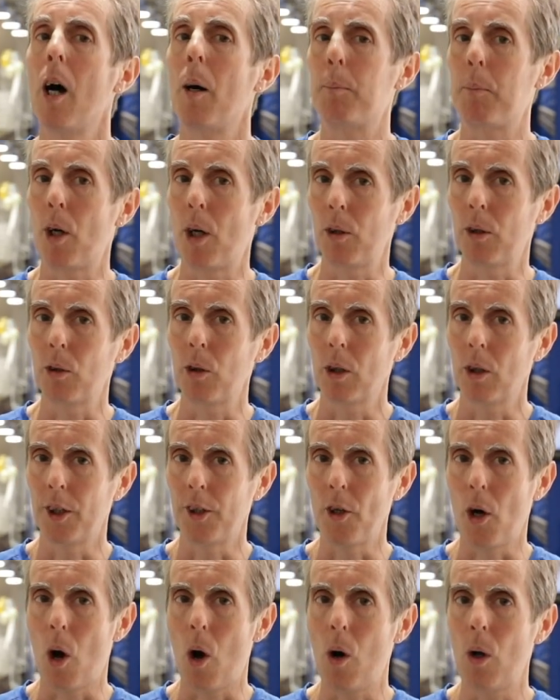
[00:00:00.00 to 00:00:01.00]
But
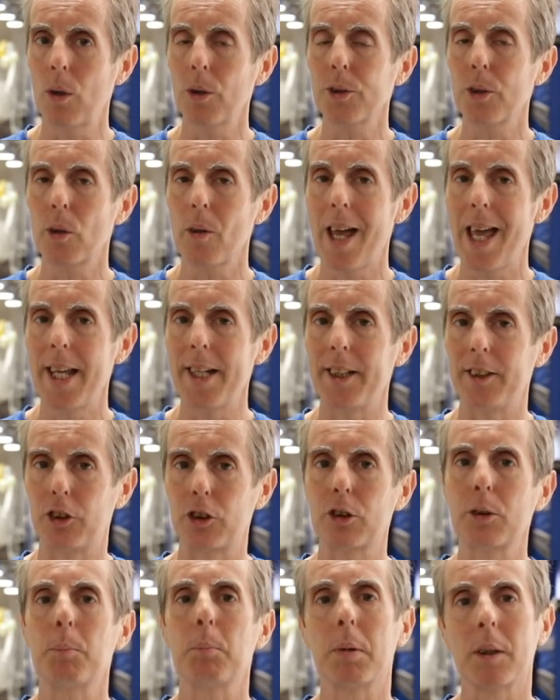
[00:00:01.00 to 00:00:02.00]
in all your
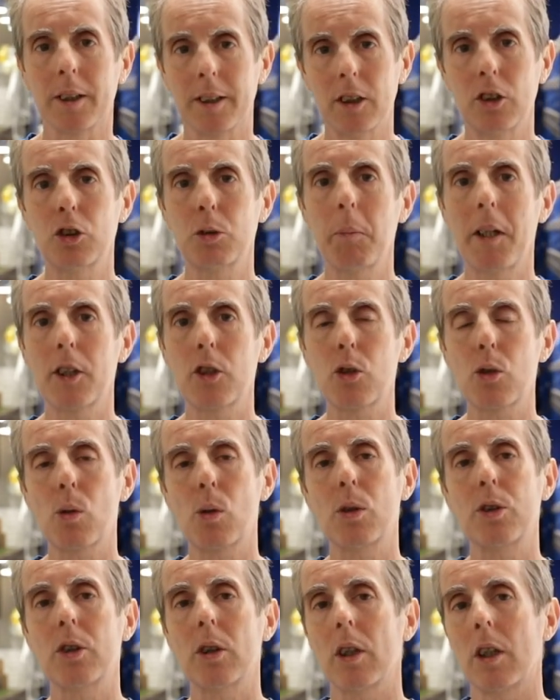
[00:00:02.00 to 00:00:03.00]
edits, please make
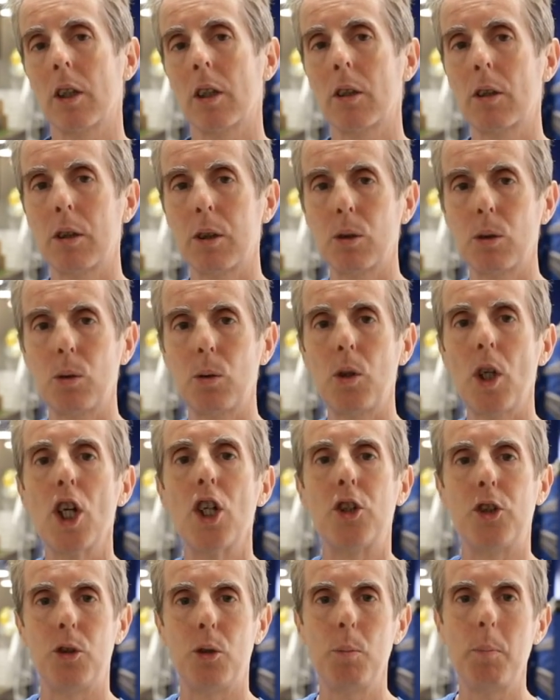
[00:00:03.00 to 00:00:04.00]
sure to include
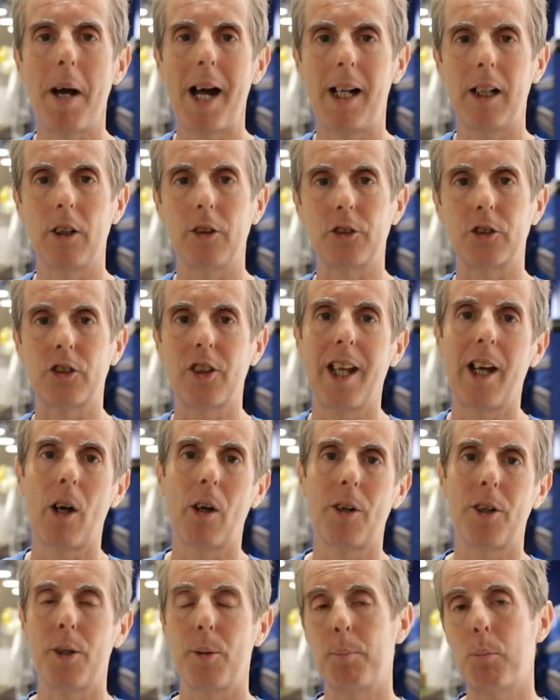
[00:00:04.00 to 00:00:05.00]
New Balance. They
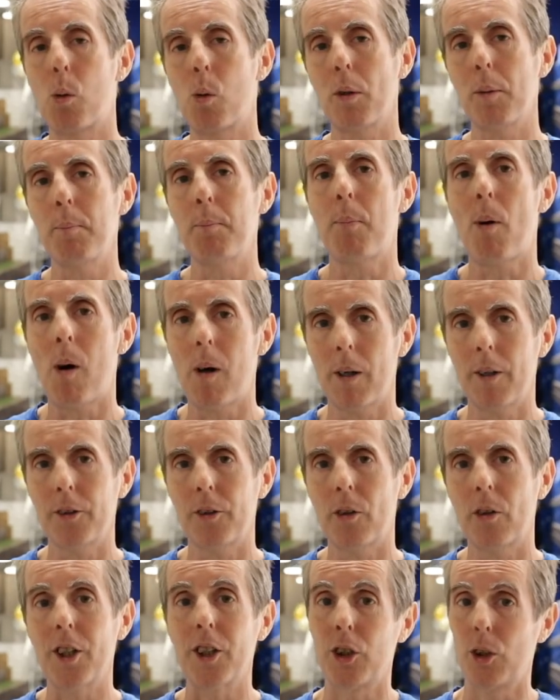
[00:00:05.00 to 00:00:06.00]
are an important
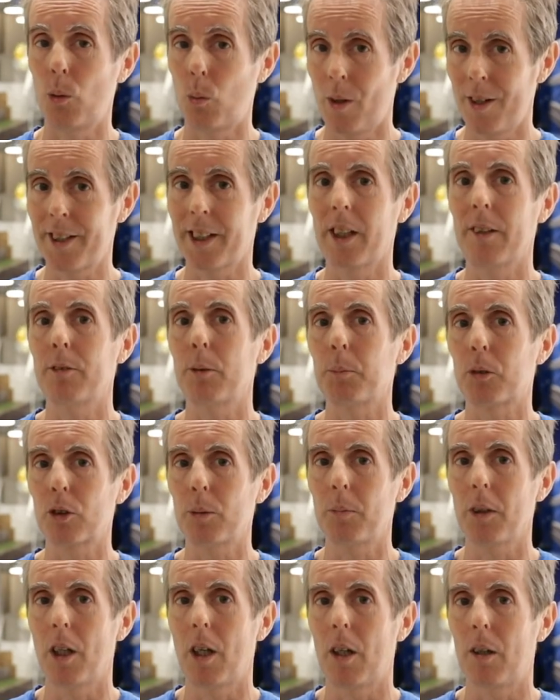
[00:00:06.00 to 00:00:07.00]
partner and you want to give them
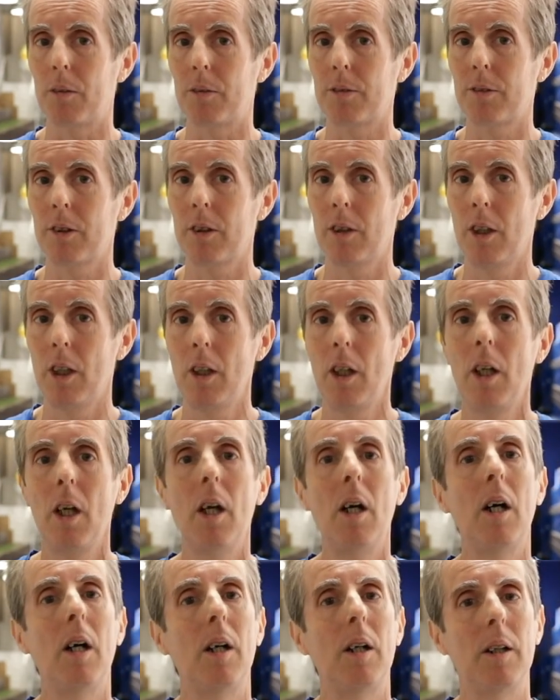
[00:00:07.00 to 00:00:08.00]
some love.
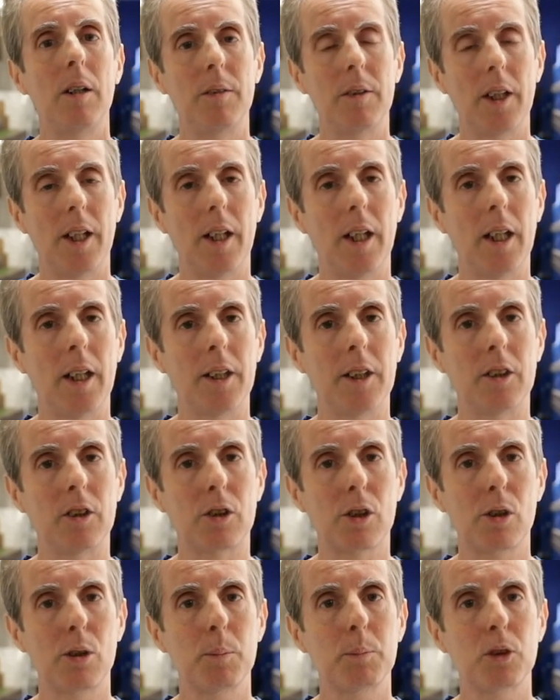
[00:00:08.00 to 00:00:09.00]
And in
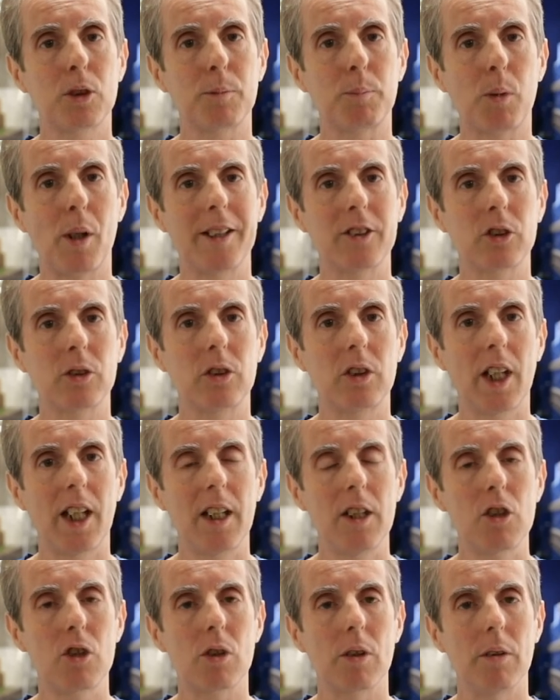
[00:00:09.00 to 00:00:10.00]
terms of
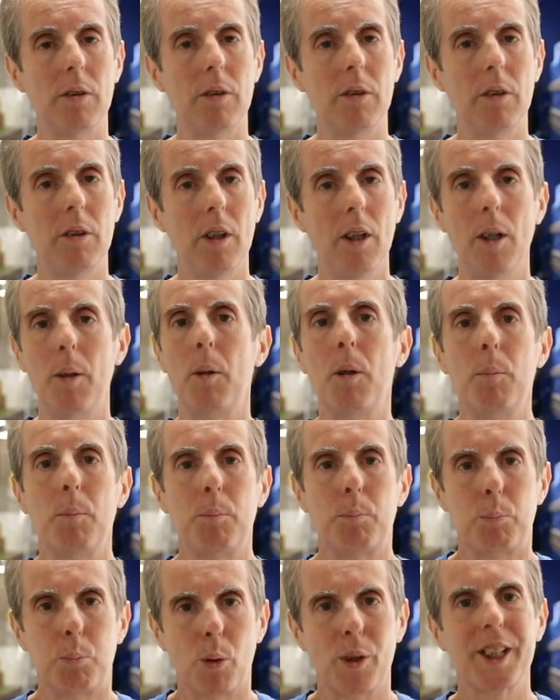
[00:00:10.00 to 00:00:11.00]
presentation,
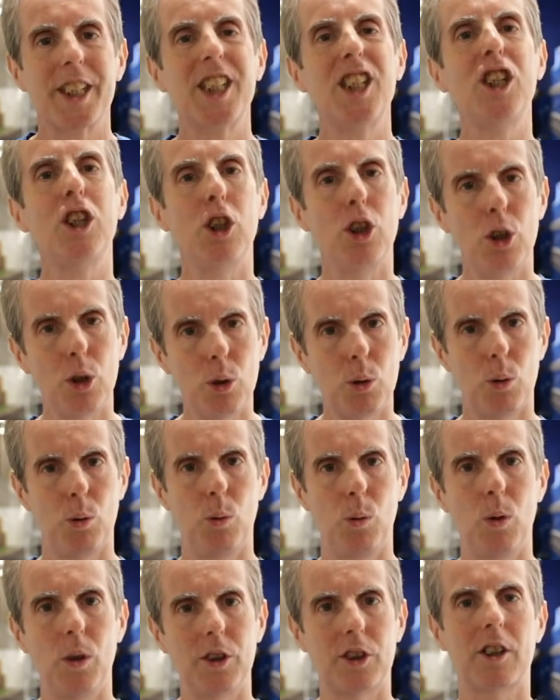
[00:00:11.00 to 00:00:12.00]
bring
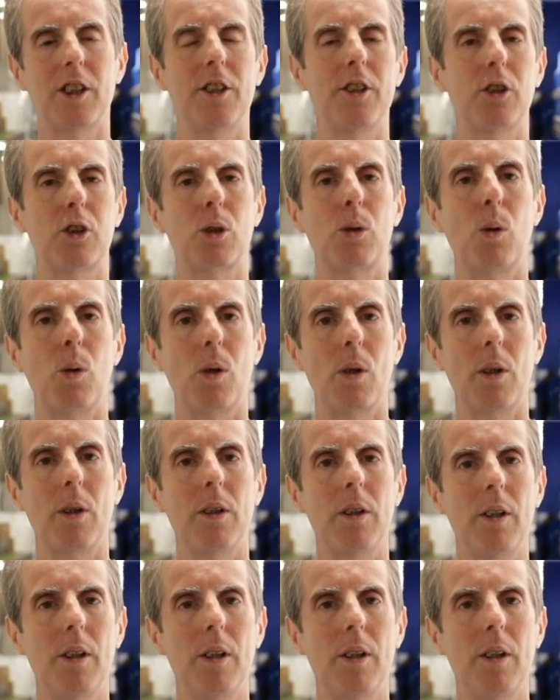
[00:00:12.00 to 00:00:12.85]
you to the tour.